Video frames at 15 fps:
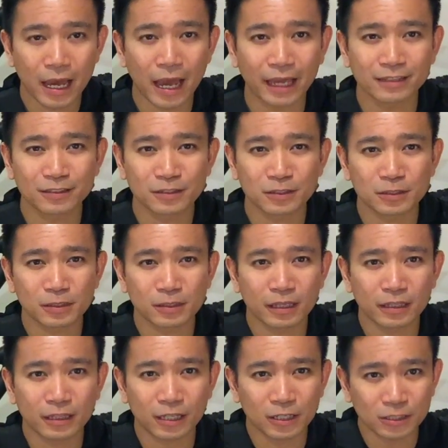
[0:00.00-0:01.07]
And
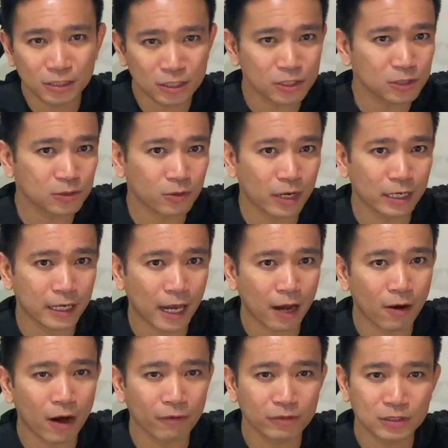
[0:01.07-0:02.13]
the conditions right
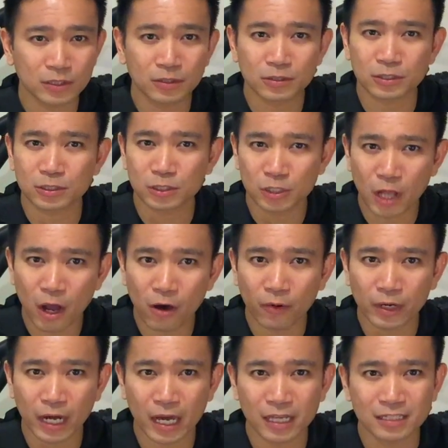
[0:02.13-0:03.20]
now, obviously there's
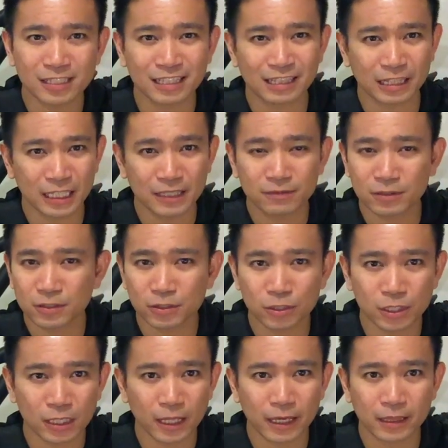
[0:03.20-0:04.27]
snow and ice and leaves and
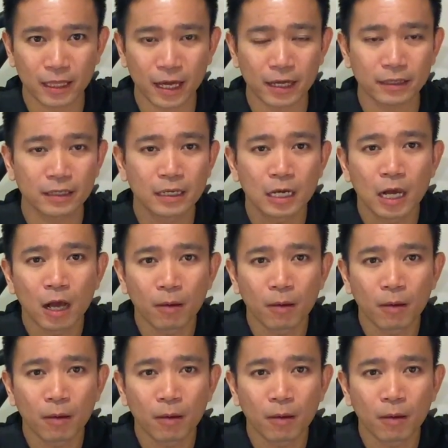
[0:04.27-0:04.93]
shit like that,